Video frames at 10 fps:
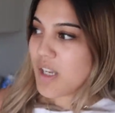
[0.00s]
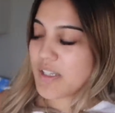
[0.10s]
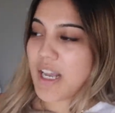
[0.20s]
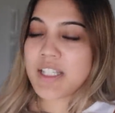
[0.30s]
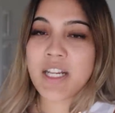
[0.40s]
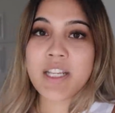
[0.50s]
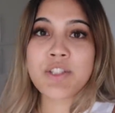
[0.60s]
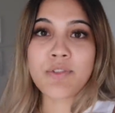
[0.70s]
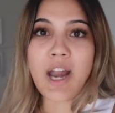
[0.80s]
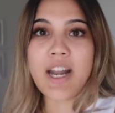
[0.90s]
yeah, today
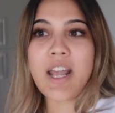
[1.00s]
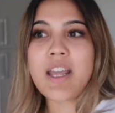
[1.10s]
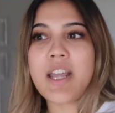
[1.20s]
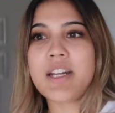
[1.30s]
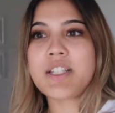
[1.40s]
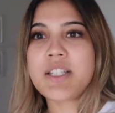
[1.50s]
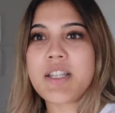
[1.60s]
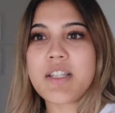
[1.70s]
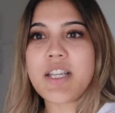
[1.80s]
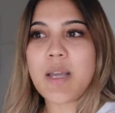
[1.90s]
is Friday and it's
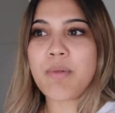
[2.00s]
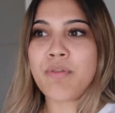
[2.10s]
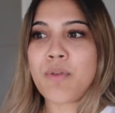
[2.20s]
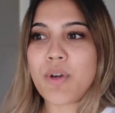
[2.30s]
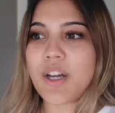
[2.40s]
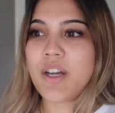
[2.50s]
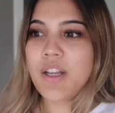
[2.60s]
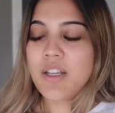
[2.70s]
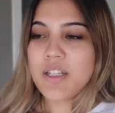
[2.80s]
the day before